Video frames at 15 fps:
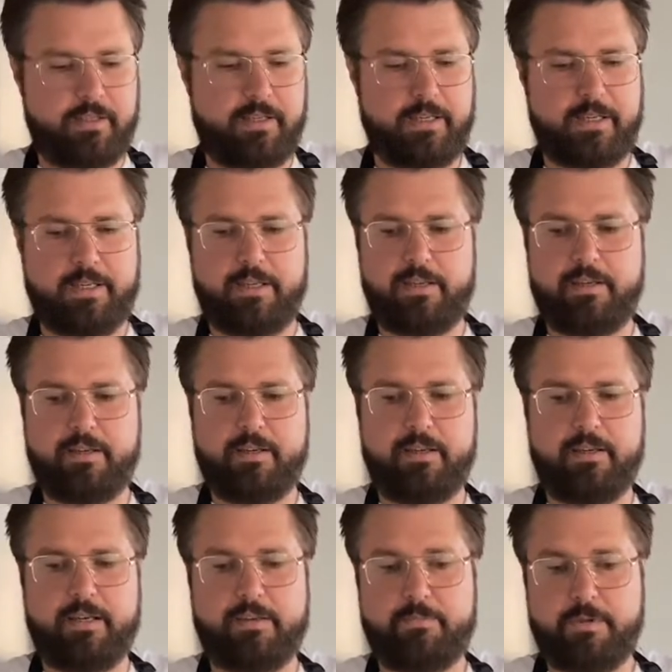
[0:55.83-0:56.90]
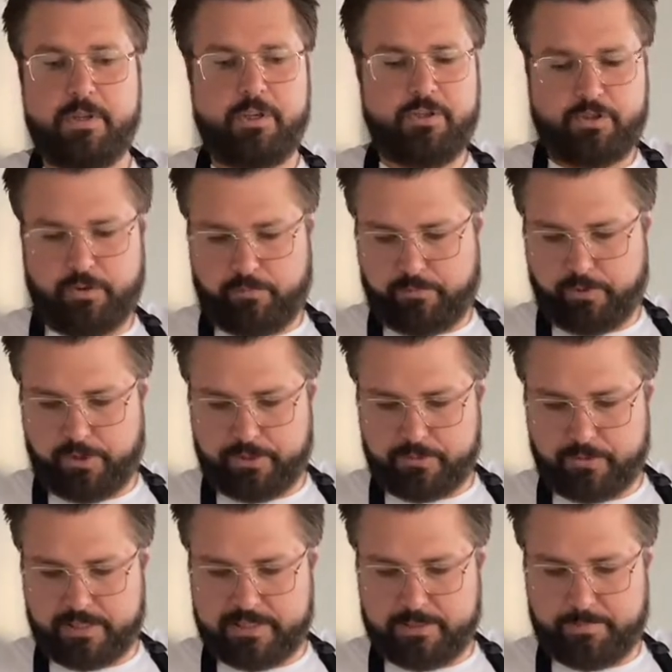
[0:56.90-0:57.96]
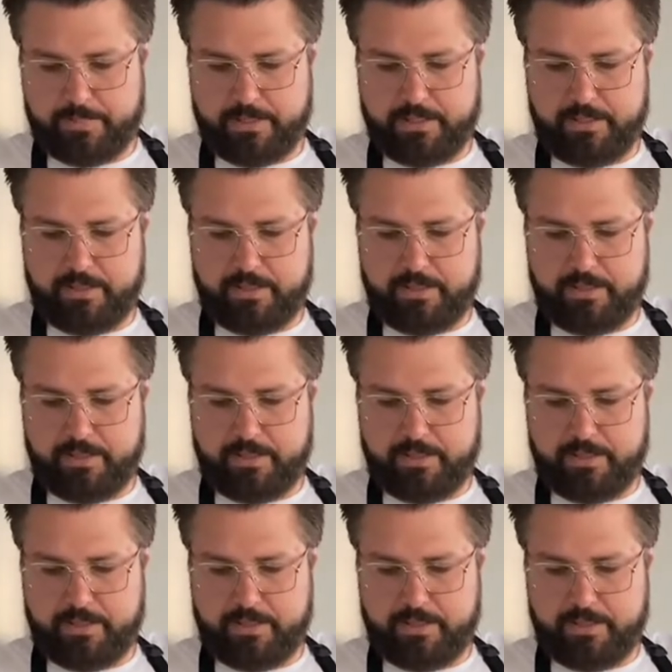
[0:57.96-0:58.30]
And yeah, so for this recipe,